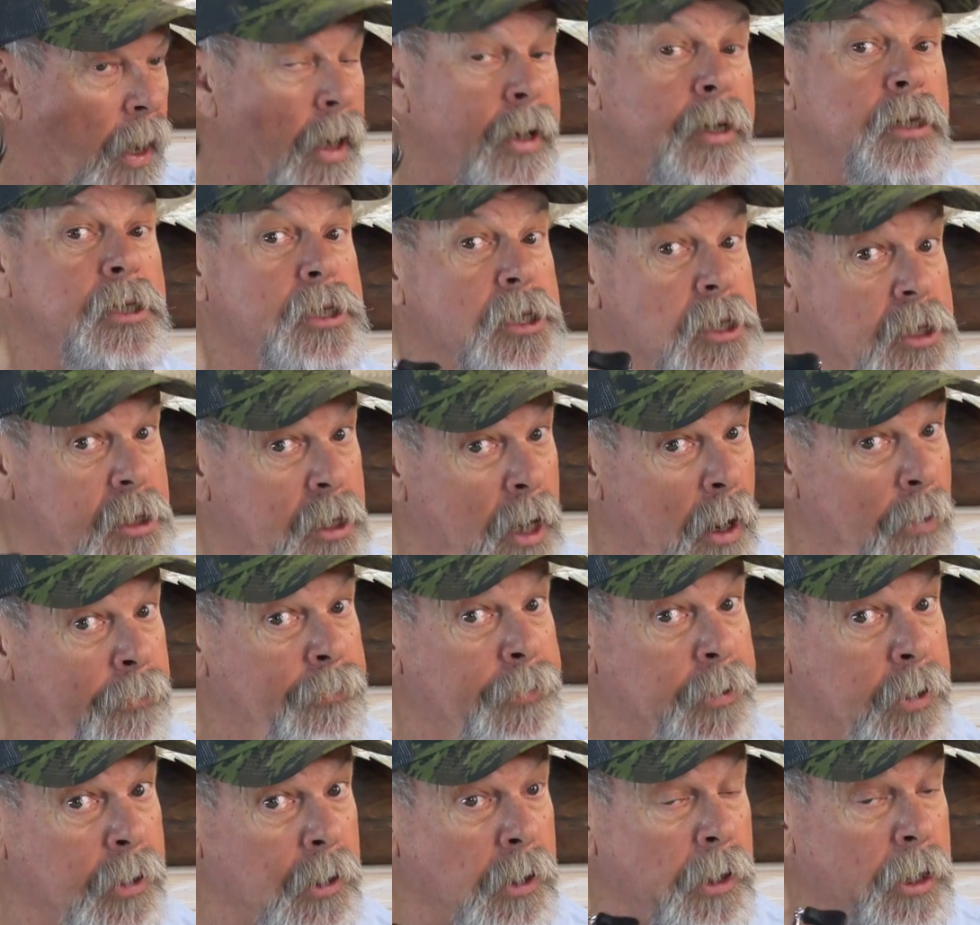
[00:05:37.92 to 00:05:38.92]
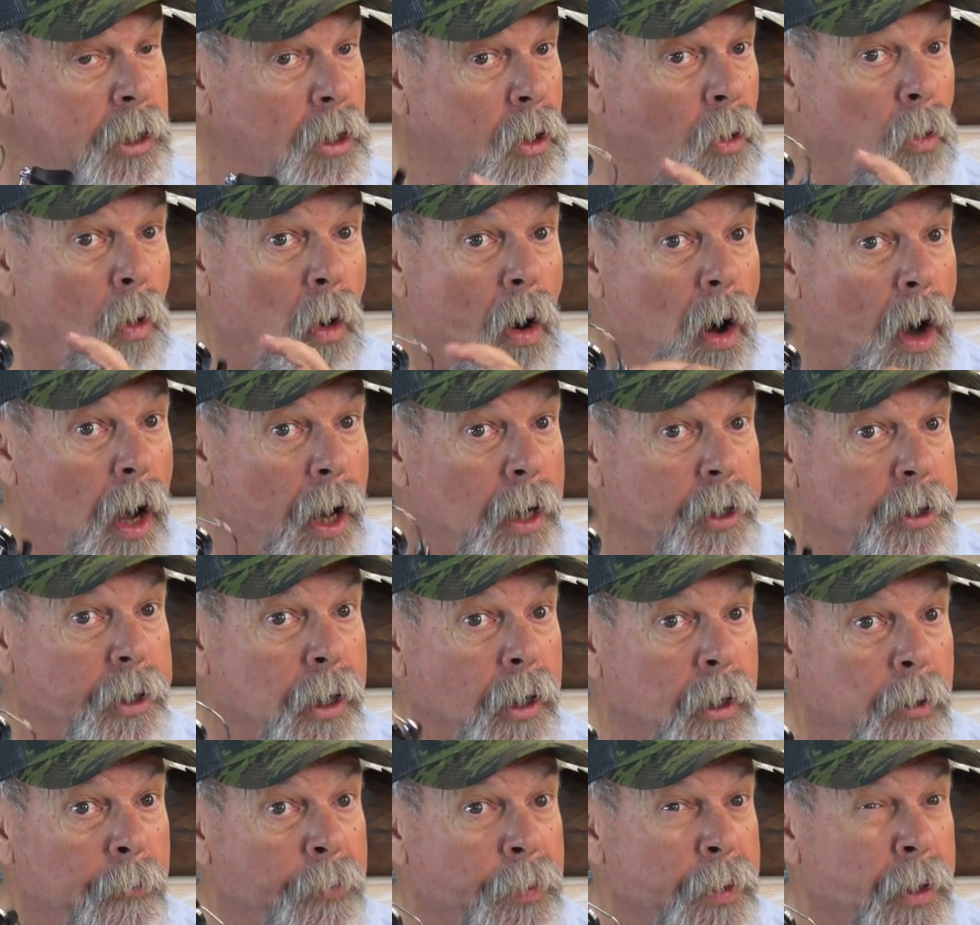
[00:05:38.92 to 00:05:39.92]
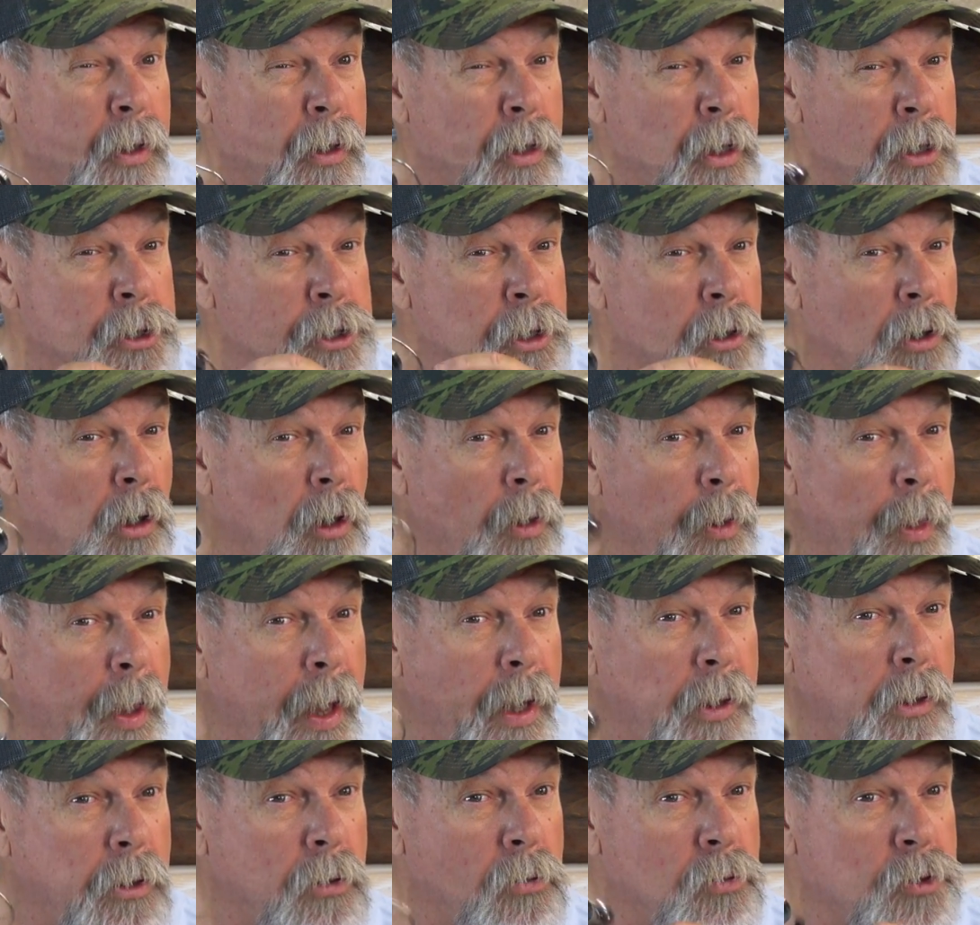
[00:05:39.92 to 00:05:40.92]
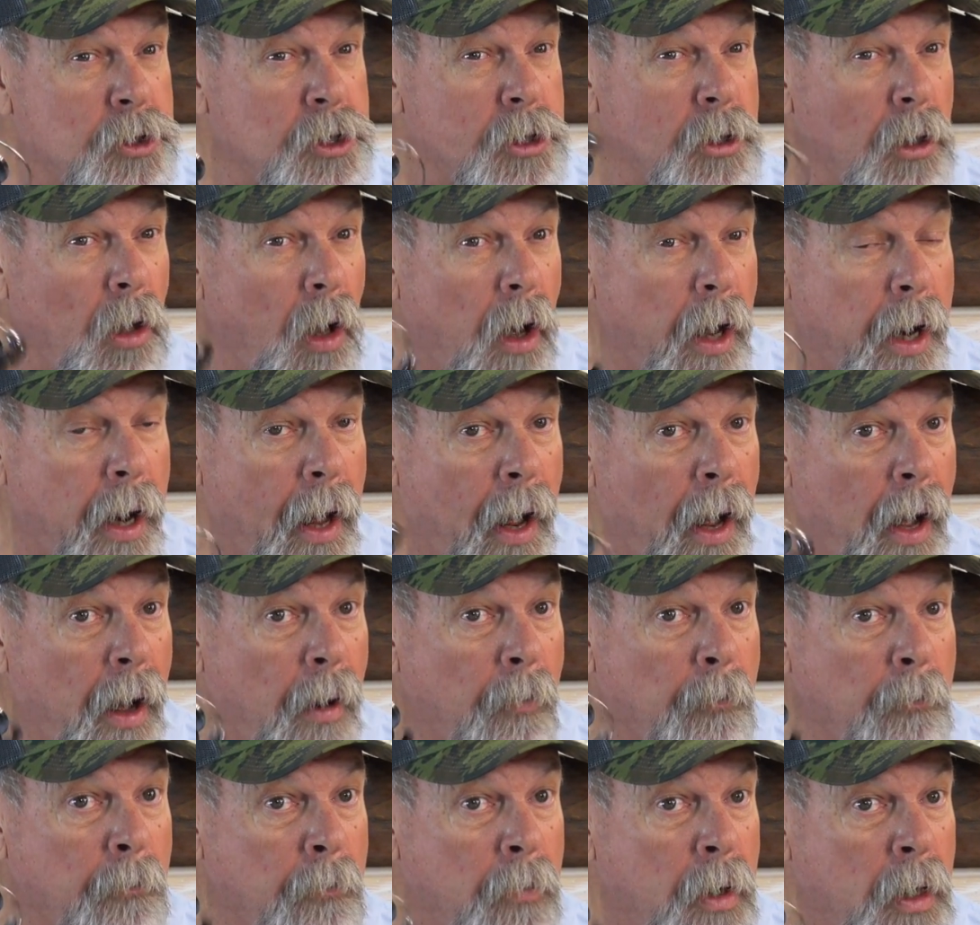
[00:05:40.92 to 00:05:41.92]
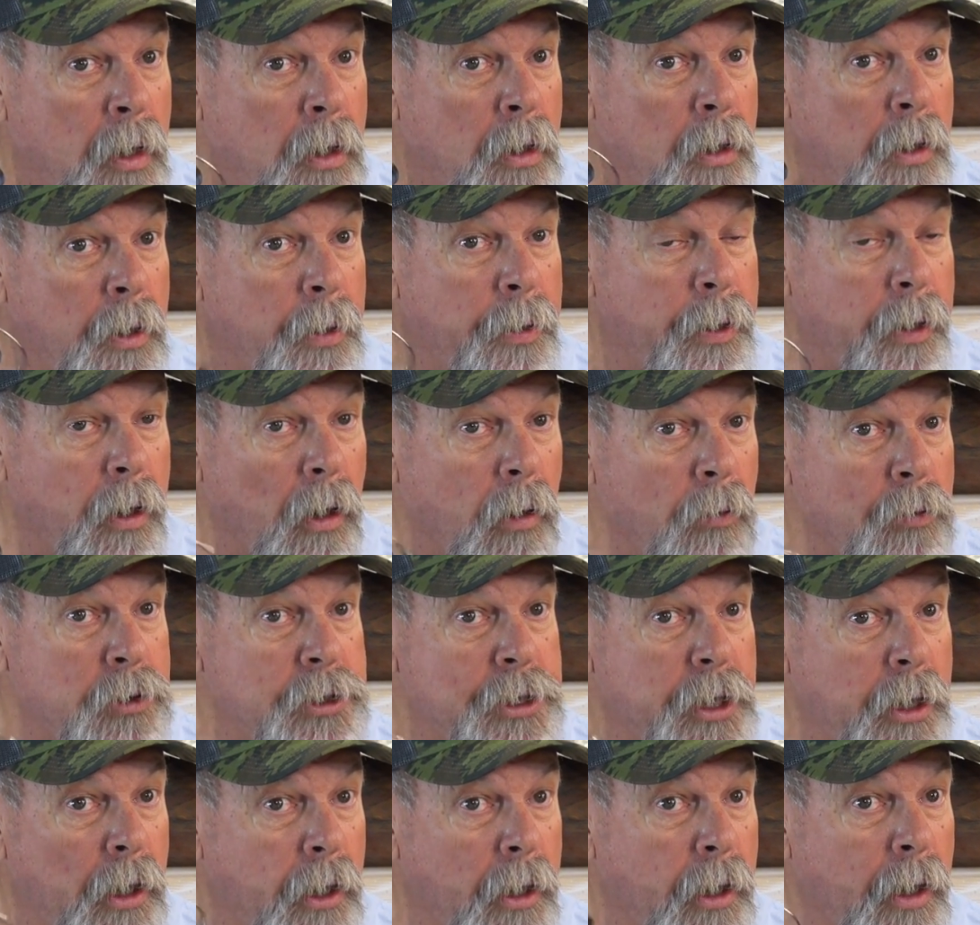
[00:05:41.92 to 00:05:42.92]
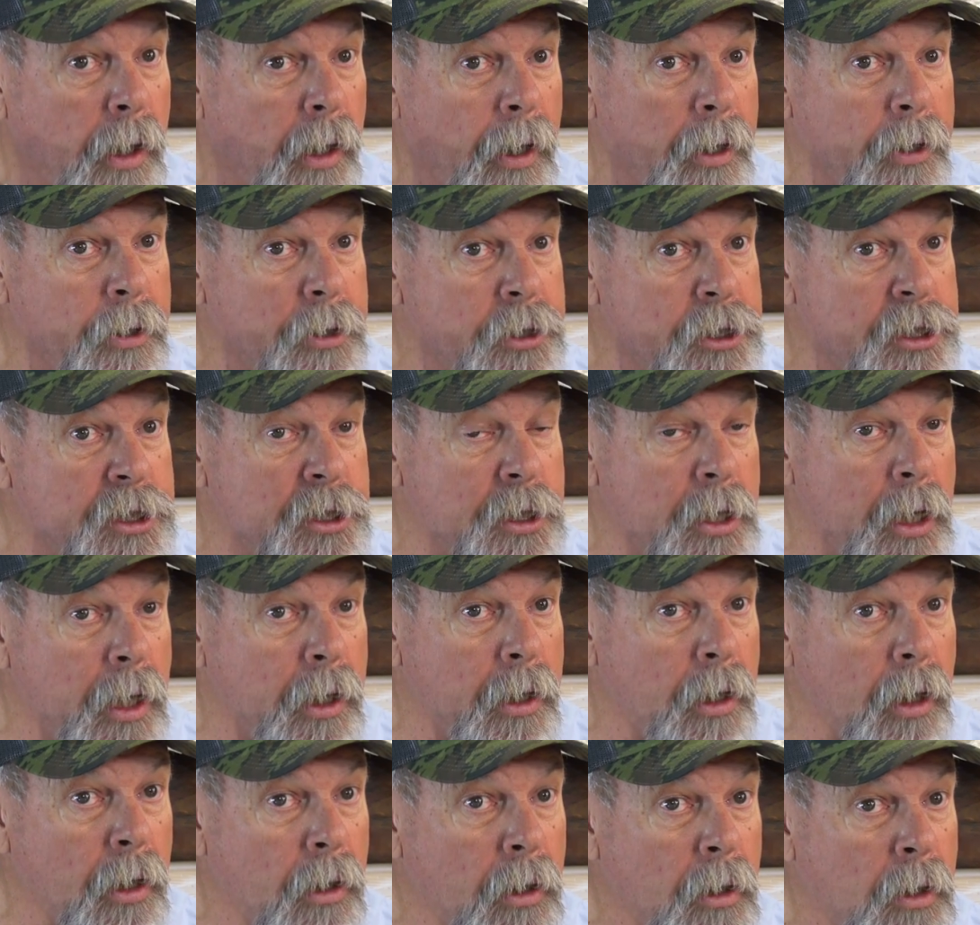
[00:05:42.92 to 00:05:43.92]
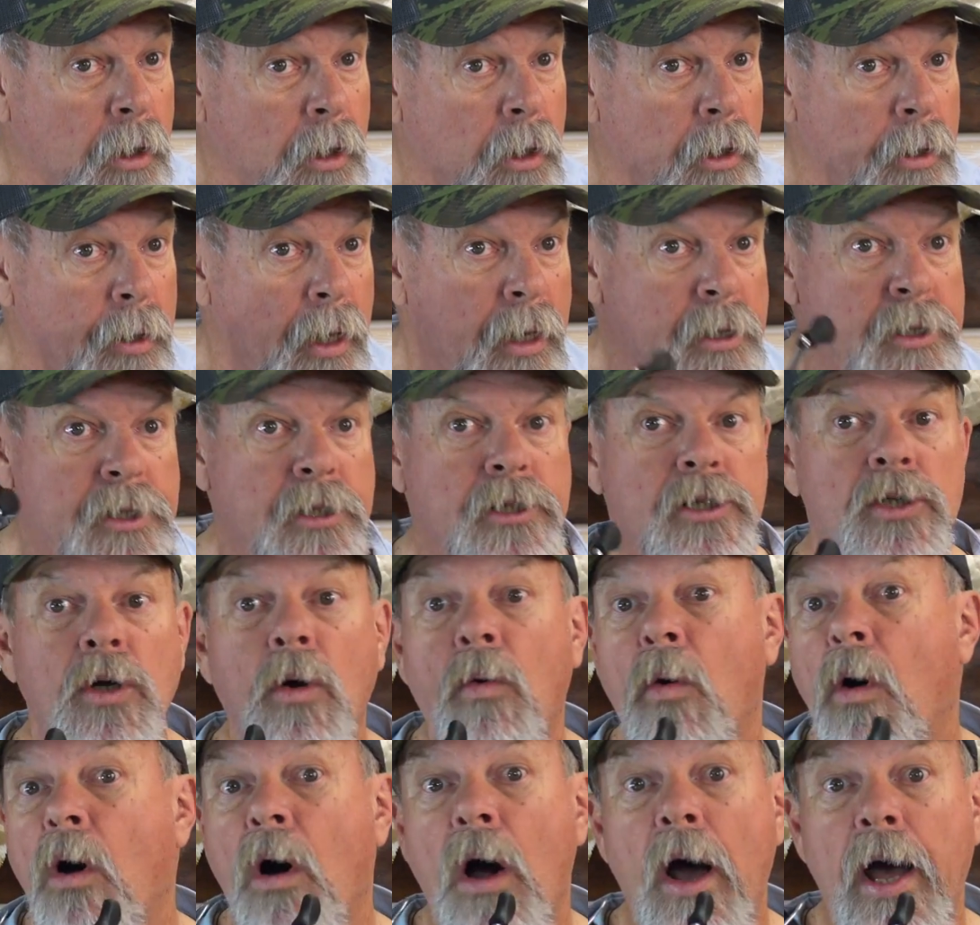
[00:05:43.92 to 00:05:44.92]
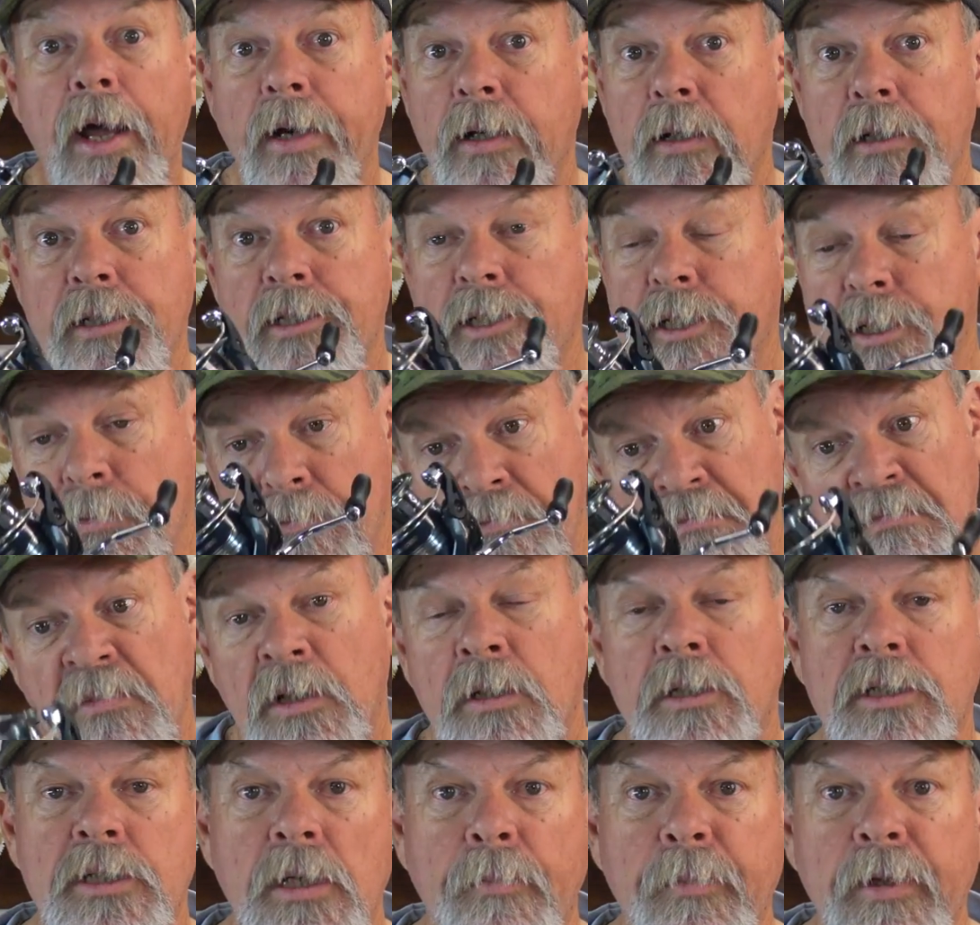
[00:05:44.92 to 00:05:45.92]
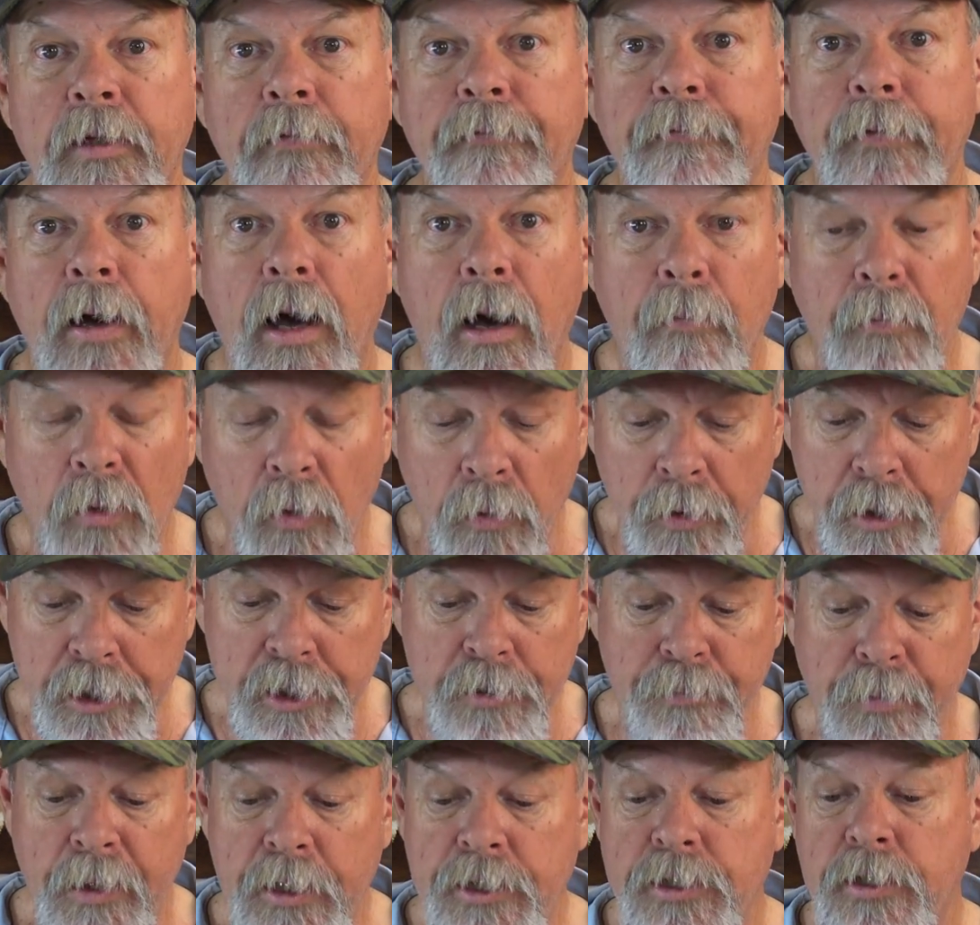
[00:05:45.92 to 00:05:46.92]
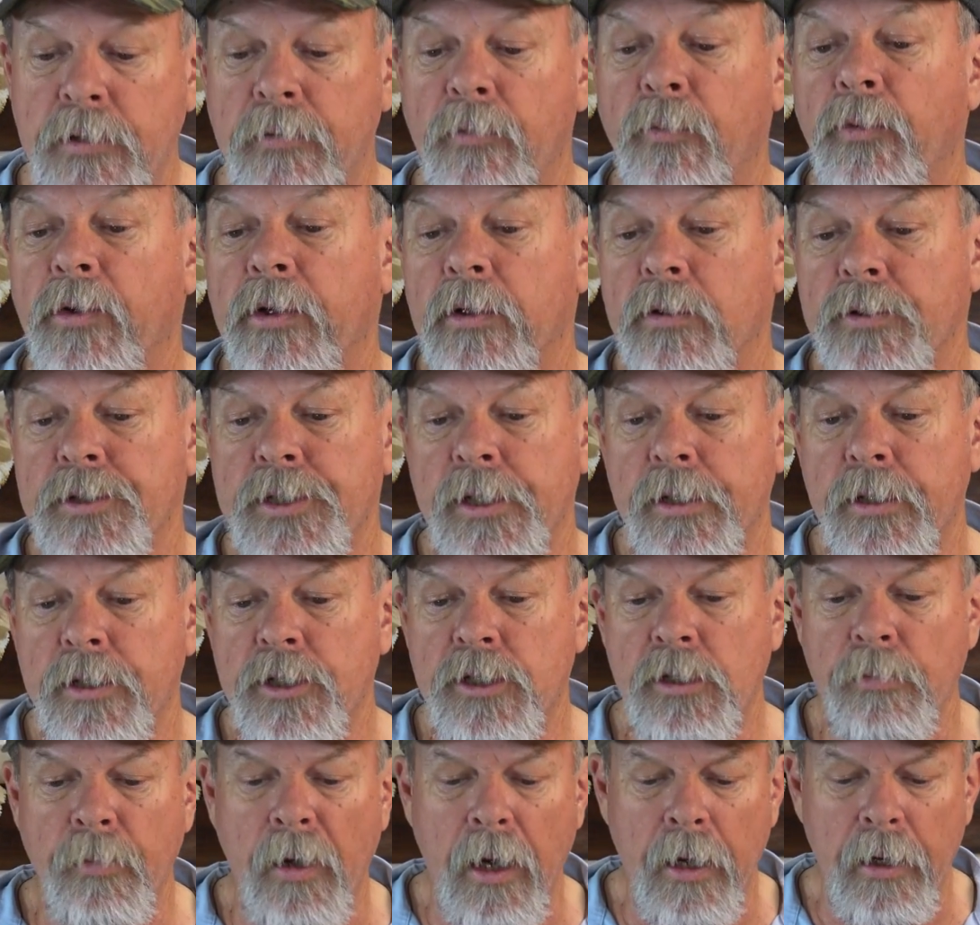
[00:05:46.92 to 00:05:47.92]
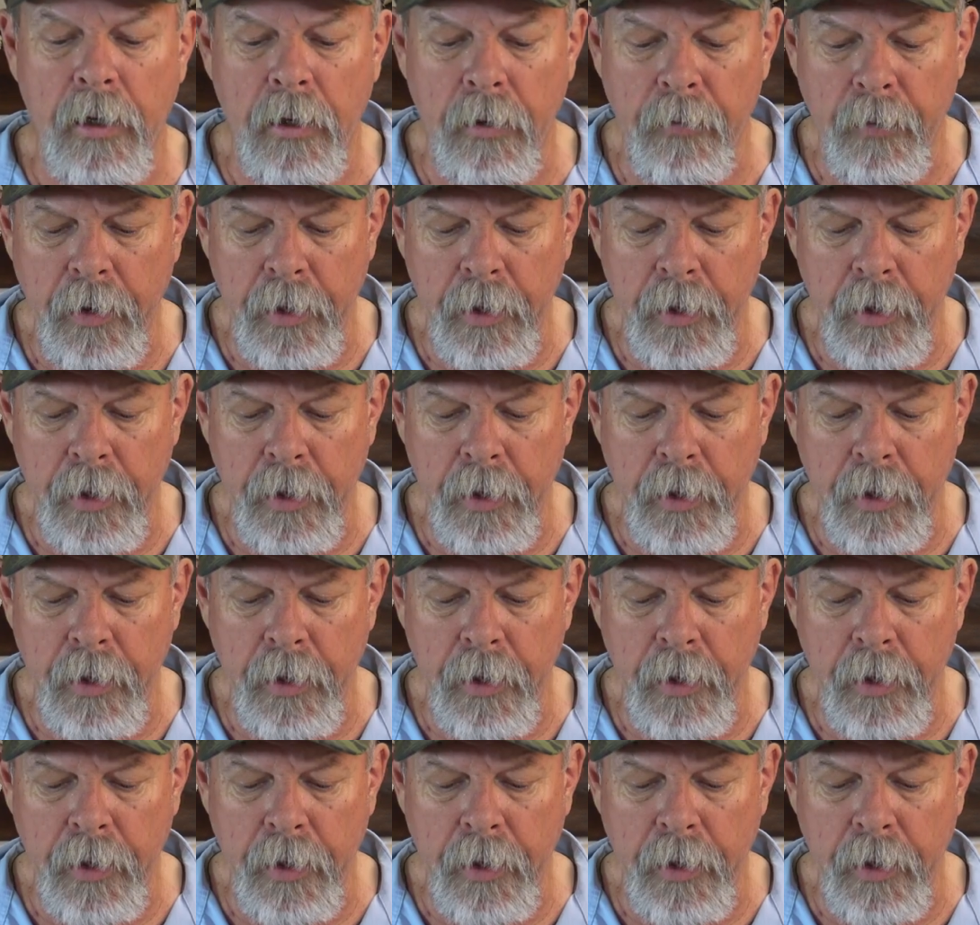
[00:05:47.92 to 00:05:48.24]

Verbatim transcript: and it's definitely quieter. It hasn't got that little slight hum that I was getting out of the Sienna. That's as quiet as some of the far more expensive reels in the Shimano